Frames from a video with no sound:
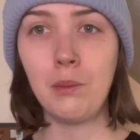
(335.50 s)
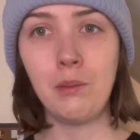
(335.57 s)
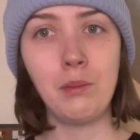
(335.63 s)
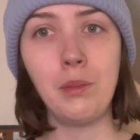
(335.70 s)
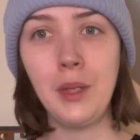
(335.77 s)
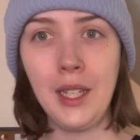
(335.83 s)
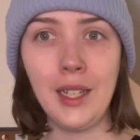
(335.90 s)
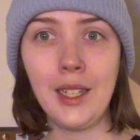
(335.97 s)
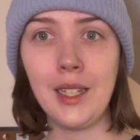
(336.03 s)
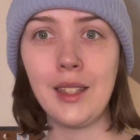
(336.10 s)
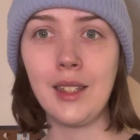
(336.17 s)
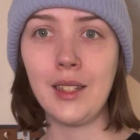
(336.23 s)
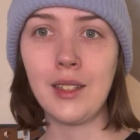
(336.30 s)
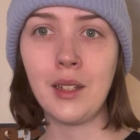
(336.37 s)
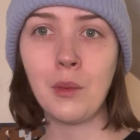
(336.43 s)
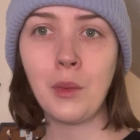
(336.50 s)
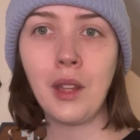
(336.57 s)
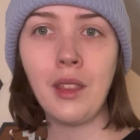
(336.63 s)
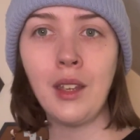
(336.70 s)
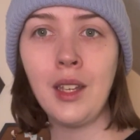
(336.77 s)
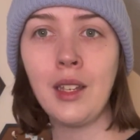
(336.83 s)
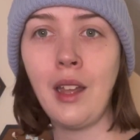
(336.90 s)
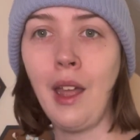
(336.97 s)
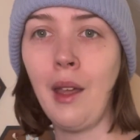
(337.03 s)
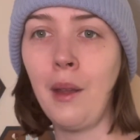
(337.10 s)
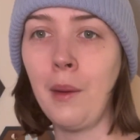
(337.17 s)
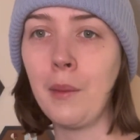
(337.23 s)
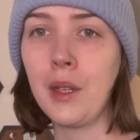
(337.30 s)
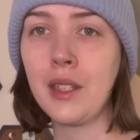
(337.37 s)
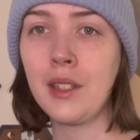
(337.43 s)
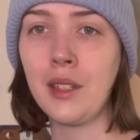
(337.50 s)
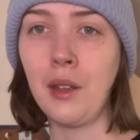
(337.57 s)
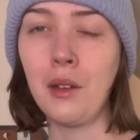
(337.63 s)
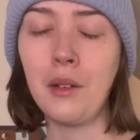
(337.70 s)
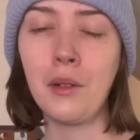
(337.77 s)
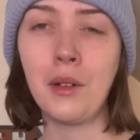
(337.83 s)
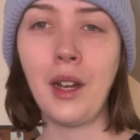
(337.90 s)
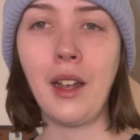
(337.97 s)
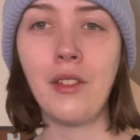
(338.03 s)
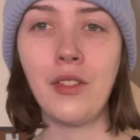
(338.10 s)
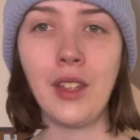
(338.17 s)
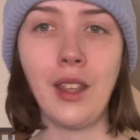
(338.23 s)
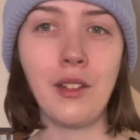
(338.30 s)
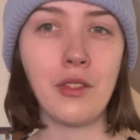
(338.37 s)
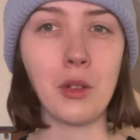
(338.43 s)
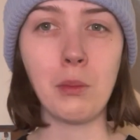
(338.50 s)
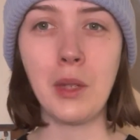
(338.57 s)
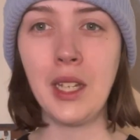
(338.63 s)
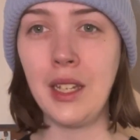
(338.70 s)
being consistent with it. And so I feel like for me,